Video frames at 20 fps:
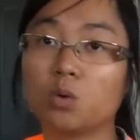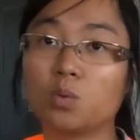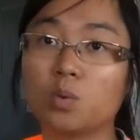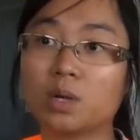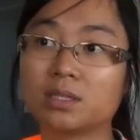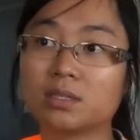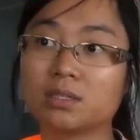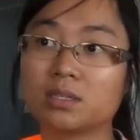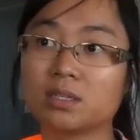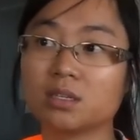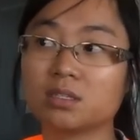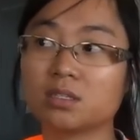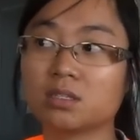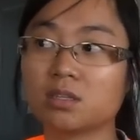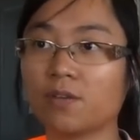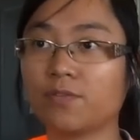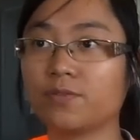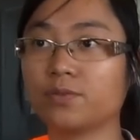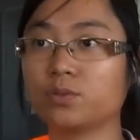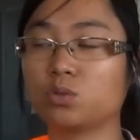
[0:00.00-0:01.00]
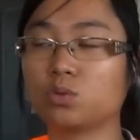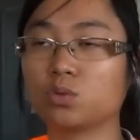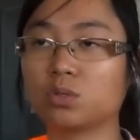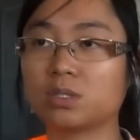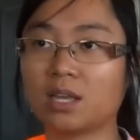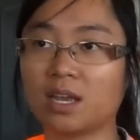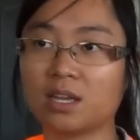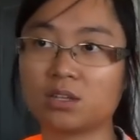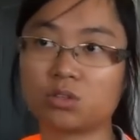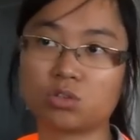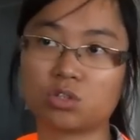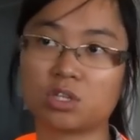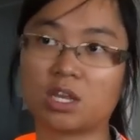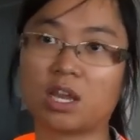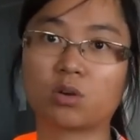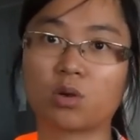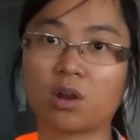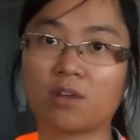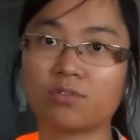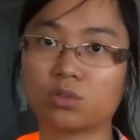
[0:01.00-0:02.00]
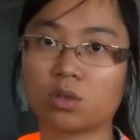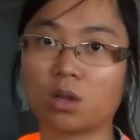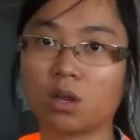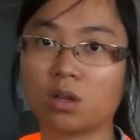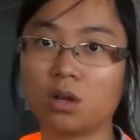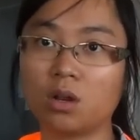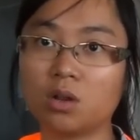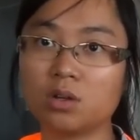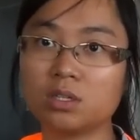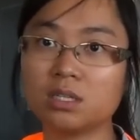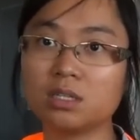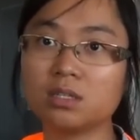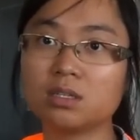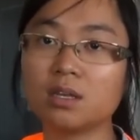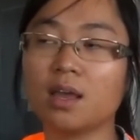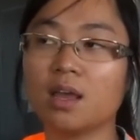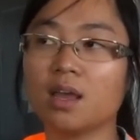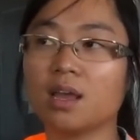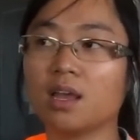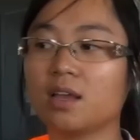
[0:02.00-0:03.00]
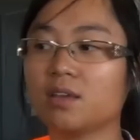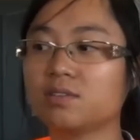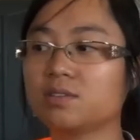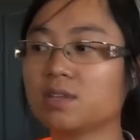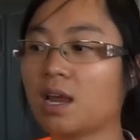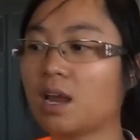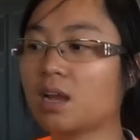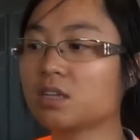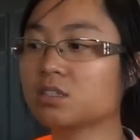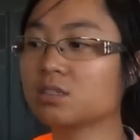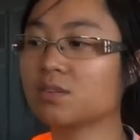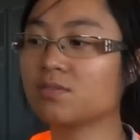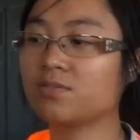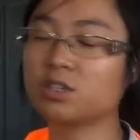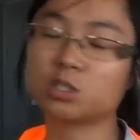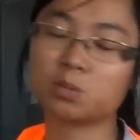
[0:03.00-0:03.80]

what stuff to take to the aircraft to unload it, if they have something